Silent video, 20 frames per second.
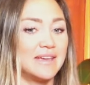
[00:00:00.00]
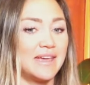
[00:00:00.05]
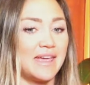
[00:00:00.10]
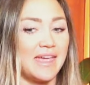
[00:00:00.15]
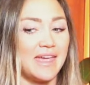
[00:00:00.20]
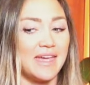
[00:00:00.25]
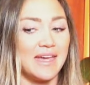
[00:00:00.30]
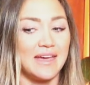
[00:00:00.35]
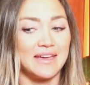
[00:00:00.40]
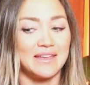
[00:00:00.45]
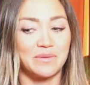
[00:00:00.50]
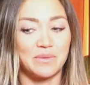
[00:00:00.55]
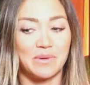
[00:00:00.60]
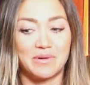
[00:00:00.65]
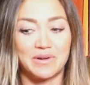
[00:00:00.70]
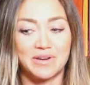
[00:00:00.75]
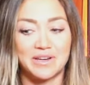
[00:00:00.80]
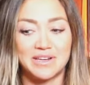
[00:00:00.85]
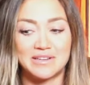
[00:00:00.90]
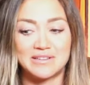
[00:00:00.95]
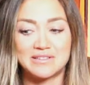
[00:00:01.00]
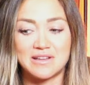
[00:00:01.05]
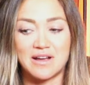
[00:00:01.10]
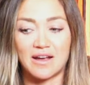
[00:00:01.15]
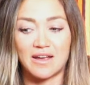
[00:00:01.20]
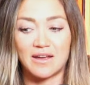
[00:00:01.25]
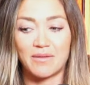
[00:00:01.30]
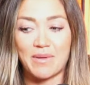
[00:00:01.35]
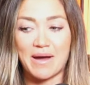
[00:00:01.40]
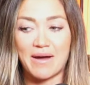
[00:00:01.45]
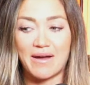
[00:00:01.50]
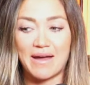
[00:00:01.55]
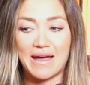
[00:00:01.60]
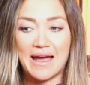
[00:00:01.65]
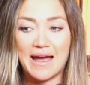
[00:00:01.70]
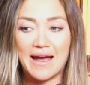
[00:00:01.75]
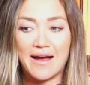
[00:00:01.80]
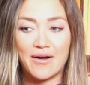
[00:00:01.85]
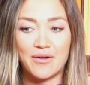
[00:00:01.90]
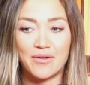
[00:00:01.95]
And we wanted to talk about
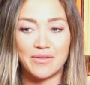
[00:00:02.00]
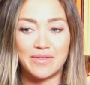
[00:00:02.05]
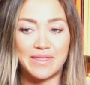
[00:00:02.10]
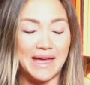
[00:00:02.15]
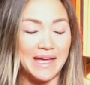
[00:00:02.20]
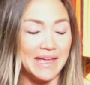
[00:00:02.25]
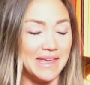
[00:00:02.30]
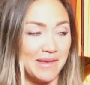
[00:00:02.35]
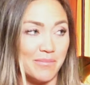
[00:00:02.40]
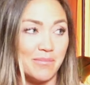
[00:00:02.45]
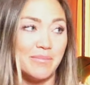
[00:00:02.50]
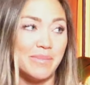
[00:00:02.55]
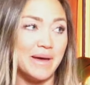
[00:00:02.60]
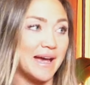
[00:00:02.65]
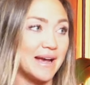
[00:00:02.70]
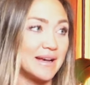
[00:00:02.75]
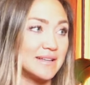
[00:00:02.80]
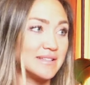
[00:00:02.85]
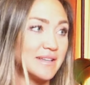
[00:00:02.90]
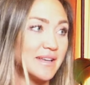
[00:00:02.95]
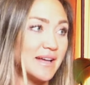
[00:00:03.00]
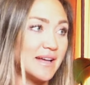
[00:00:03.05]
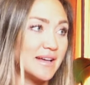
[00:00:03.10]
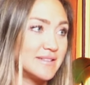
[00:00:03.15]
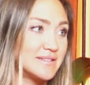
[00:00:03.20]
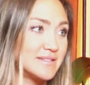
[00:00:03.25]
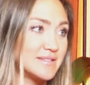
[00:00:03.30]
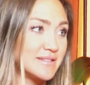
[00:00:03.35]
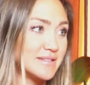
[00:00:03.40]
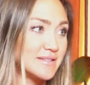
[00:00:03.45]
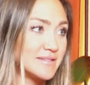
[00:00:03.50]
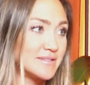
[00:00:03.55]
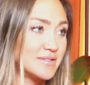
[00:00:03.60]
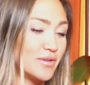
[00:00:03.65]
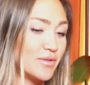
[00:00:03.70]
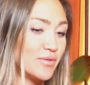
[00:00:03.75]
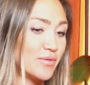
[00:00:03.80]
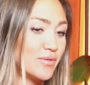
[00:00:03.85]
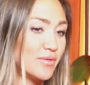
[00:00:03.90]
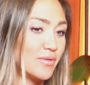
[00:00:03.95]
how that impacted us.
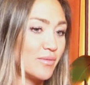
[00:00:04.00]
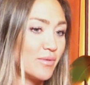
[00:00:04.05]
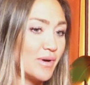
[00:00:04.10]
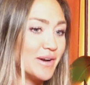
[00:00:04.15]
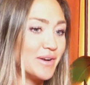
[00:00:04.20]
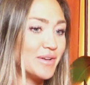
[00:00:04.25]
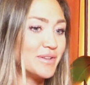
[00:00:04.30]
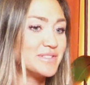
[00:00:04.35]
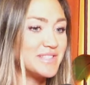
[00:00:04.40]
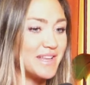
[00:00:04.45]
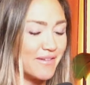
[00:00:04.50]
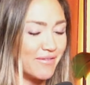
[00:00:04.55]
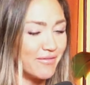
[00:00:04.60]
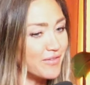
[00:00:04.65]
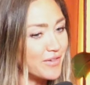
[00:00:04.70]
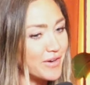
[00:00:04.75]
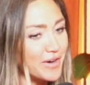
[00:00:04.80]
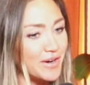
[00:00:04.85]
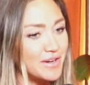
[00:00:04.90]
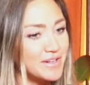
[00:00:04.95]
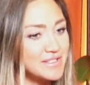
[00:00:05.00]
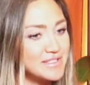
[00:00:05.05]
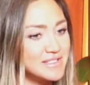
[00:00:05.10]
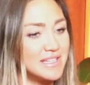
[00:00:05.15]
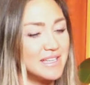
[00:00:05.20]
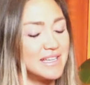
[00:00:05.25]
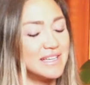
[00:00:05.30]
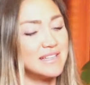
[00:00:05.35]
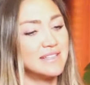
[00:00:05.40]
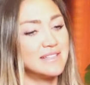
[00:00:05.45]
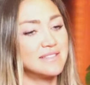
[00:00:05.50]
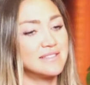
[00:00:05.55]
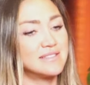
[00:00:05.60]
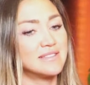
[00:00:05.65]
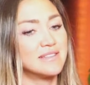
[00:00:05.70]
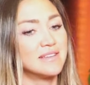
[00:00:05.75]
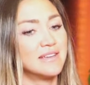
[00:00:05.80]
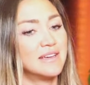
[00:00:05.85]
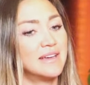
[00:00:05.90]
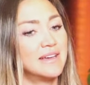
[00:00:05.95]
So, what I'll say first
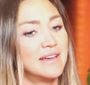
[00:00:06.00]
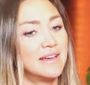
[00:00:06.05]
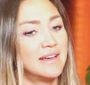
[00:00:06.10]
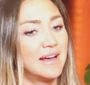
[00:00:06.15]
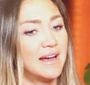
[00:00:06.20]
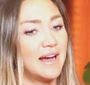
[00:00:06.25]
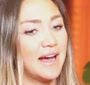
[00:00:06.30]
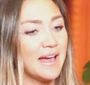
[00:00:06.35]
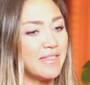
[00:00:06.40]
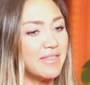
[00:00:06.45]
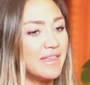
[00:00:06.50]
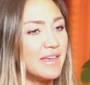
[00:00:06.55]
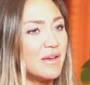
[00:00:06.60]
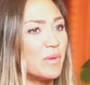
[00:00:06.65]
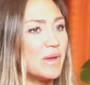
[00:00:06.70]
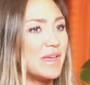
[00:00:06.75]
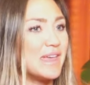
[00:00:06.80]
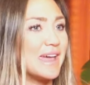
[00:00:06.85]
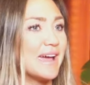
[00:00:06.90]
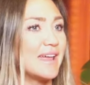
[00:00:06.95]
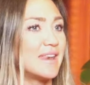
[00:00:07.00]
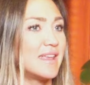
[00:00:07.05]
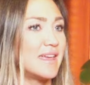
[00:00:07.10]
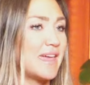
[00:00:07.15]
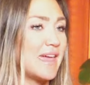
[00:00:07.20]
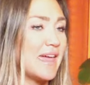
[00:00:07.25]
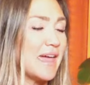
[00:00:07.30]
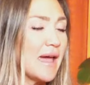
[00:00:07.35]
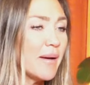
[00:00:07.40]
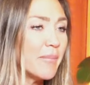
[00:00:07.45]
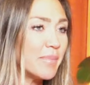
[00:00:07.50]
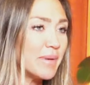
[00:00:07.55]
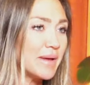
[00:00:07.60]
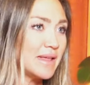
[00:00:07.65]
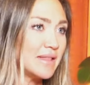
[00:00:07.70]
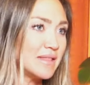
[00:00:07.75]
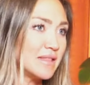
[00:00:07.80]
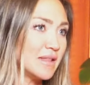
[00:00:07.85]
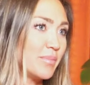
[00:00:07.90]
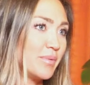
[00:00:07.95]
is I think we kind of camp
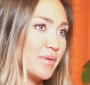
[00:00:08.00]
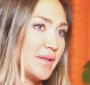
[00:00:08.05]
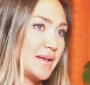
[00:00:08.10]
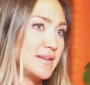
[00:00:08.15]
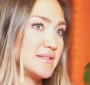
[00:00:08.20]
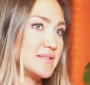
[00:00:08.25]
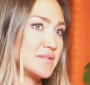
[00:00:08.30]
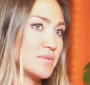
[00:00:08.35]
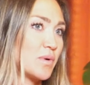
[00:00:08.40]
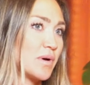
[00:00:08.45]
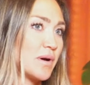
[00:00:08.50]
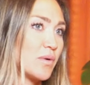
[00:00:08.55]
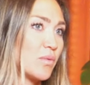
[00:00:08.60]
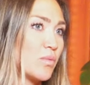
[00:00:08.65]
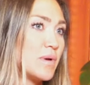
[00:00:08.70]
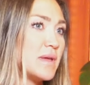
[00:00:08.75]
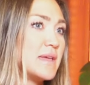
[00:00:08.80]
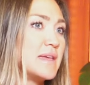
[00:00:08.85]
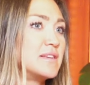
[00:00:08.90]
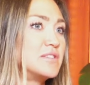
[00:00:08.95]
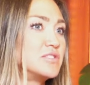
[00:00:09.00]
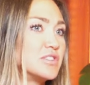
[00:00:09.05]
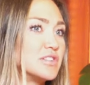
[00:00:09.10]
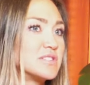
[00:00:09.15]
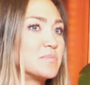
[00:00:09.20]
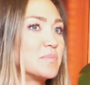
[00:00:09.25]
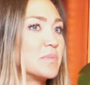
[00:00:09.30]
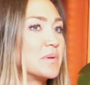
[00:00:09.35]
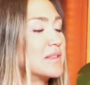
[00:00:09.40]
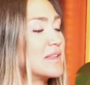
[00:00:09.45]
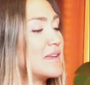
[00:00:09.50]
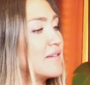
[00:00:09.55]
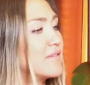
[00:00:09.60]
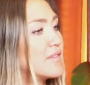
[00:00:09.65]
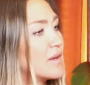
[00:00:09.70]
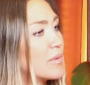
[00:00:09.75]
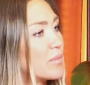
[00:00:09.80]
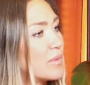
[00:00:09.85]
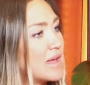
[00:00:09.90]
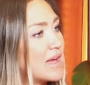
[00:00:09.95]
in the place where we just believe
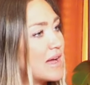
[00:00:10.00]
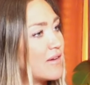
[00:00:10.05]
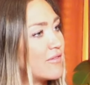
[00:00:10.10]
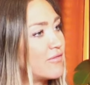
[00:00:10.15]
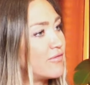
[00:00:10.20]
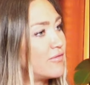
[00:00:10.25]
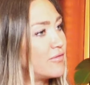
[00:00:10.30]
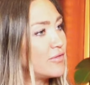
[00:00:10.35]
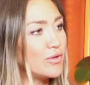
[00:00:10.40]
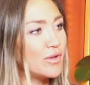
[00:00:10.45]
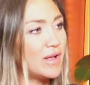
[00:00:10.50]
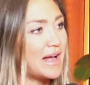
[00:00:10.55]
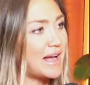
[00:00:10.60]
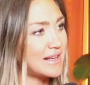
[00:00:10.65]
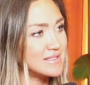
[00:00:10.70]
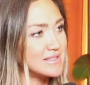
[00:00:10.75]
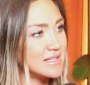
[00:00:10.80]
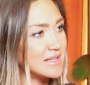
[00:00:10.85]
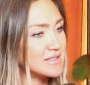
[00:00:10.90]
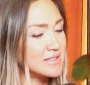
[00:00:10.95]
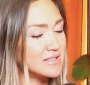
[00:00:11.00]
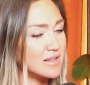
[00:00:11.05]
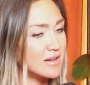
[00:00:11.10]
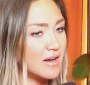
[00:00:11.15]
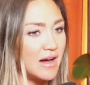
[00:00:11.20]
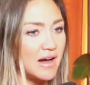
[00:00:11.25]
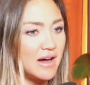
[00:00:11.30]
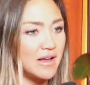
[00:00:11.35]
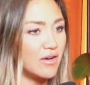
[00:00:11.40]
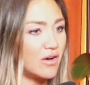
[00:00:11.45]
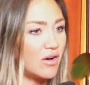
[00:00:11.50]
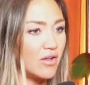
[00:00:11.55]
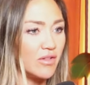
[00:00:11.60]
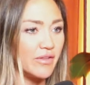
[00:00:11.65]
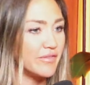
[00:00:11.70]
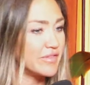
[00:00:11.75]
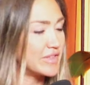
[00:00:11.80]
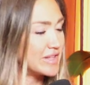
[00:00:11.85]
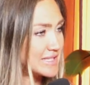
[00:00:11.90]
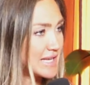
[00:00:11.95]
that we have full access to God all
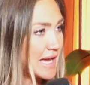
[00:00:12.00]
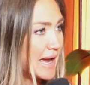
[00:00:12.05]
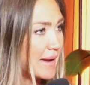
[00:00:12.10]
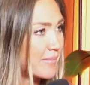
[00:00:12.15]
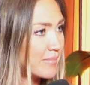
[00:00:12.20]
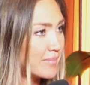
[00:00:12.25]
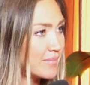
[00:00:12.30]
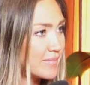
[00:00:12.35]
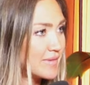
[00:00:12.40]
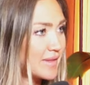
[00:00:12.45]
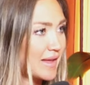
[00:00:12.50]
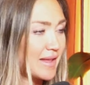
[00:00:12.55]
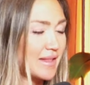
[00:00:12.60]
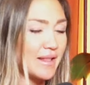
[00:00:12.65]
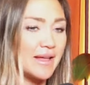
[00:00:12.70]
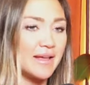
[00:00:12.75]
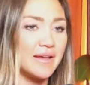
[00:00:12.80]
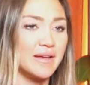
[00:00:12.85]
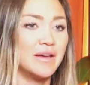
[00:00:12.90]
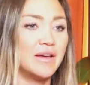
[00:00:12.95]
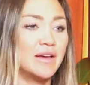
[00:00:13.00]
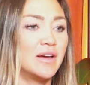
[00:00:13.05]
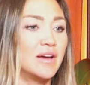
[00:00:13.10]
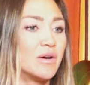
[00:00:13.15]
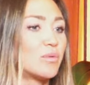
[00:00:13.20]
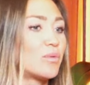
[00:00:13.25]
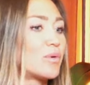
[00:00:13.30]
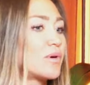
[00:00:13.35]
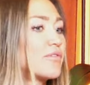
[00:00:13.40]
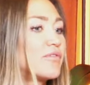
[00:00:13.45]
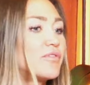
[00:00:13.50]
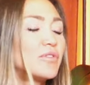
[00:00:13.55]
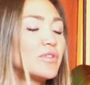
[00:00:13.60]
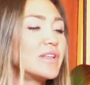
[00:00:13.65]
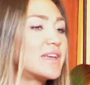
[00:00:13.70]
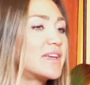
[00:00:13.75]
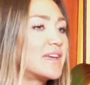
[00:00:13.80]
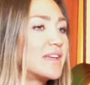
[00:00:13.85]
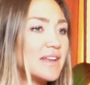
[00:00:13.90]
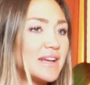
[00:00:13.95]
of the time. Like mm -hmm. that mm-hmm. we're
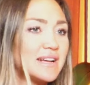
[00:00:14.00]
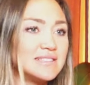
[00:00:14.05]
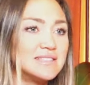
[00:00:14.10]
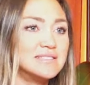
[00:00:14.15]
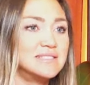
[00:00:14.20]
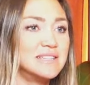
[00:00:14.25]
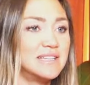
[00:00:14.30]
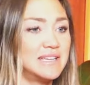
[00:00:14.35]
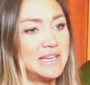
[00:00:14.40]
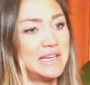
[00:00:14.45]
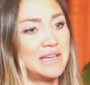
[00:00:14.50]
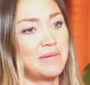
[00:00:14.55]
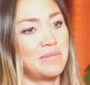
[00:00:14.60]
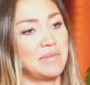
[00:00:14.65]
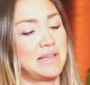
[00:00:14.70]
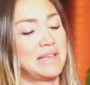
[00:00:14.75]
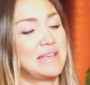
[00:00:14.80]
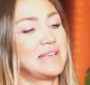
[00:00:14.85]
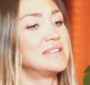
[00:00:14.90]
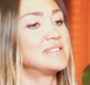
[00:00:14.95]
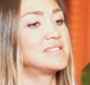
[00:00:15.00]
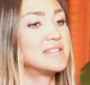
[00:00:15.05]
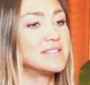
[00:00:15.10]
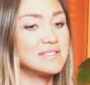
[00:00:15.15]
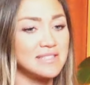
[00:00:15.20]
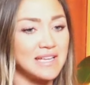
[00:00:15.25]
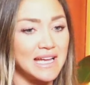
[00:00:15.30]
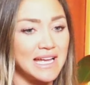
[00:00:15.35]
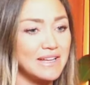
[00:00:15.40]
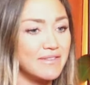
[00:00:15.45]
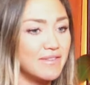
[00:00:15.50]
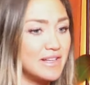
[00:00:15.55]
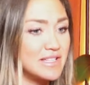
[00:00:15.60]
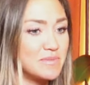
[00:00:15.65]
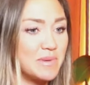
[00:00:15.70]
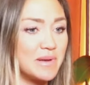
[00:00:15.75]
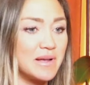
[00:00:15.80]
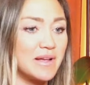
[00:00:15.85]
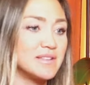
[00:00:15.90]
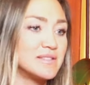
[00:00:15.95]
fully connected to Him, He's inside of
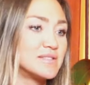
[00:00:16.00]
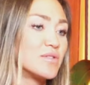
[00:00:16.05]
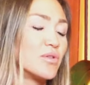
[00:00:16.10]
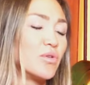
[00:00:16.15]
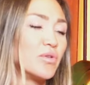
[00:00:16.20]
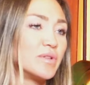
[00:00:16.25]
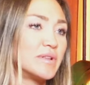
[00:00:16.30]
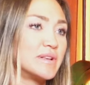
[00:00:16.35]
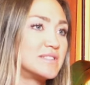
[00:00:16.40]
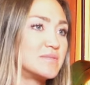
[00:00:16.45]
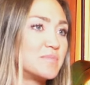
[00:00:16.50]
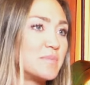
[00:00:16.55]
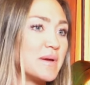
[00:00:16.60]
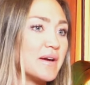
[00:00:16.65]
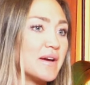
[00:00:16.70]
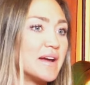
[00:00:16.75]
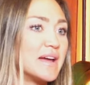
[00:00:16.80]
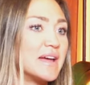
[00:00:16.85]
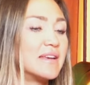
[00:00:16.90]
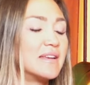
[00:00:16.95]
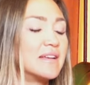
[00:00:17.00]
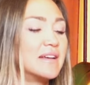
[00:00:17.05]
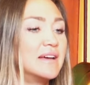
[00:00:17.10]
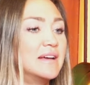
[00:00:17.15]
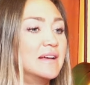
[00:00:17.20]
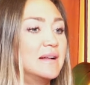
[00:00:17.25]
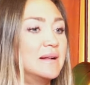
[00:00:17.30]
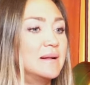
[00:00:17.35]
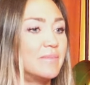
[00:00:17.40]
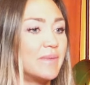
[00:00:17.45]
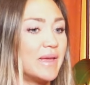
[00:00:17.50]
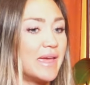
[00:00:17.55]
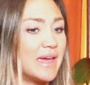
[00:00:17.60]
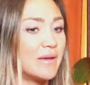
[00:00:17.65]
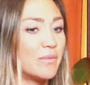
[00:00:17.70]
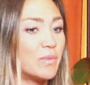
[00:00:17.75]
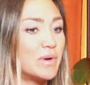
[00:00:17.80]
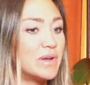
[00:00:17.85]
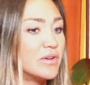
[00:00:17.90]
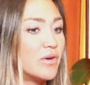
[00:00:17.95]
us because the Holy Spirit
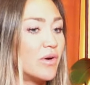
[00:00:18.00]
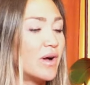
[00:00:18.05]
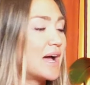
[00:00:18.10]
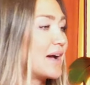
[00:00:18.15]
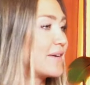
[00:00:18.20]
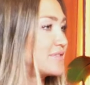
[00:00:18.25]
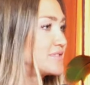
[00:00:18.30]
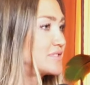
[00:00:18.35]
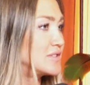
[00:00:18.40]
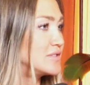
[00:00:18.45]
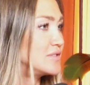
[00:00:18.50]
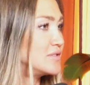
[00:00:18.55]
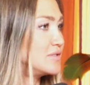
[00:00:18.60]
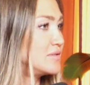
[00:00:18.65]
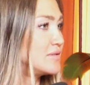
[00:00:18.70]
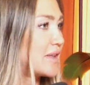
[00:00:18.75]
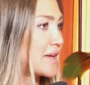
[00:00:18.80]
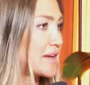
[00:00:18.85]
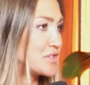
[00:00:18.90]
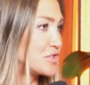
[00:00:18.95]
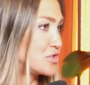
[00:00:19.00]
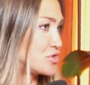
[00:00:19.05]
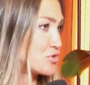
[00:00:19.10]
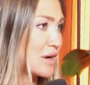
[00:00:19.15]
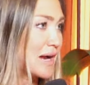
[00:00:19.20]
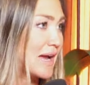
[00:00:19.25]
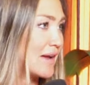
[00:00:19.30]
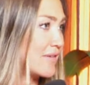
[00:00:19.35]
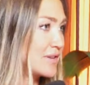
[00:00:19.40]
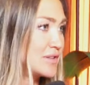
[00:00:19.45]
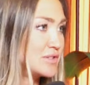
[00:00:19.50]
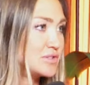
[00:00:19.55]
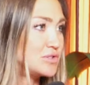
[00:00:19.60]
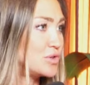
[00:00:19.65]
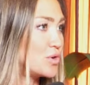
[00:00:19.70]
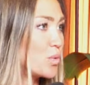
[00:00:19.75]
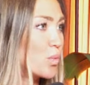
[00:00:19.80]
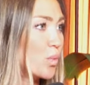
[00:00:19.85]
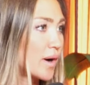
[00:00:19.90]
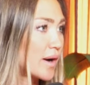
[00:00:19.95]
and we don't have to like strive and
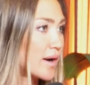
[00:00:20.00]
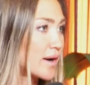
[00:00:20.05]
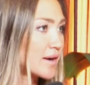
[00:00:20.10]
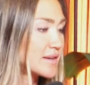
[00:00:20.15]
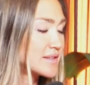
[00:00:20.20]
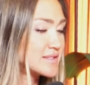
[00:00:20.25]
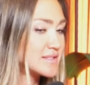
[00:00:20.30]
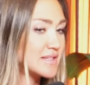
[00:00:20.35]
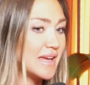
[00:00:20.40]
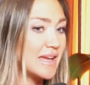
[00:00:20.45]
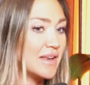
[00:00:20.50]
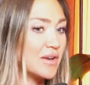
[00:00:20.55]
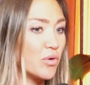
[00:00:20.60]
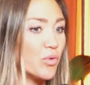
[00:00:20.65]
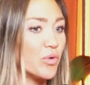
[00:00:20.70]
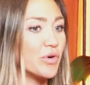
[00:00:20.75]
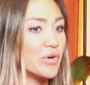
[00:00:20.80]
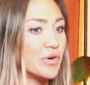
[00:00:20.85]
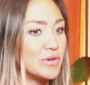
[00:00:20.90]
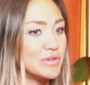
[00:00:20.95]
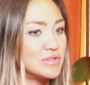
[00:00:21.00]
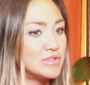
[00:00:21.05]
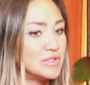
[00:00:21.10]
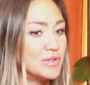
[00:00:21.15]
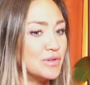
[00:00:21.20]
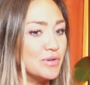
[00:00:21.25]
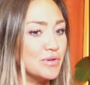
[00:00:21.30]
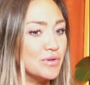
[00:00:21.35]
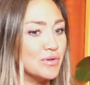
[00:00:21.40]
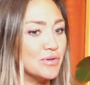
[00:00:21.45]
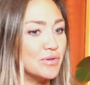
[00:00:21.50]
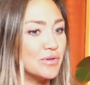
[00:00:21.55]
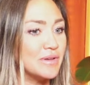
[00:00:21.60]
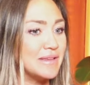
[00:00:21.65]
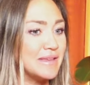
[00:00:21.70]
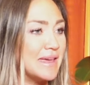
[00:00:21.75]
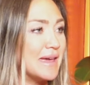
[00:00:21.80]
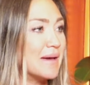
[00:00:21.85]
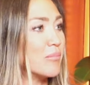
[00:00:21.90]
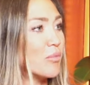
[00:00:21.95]
do works in order to
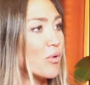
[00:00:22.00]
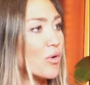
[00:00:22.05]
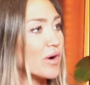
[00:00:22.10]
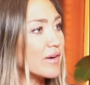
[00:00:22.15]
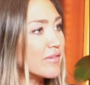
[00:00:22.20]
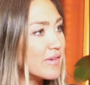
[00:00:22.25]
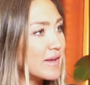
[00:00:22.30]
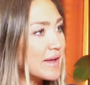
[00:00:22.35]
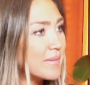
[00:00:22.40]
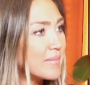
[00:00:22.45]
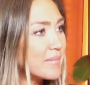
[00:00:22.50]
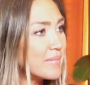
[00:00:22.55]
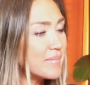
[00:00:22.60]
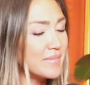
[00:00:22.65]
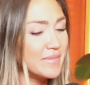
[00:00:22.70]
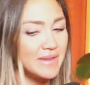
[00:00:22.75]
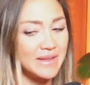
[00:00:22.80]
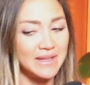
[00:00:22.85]
get more of him.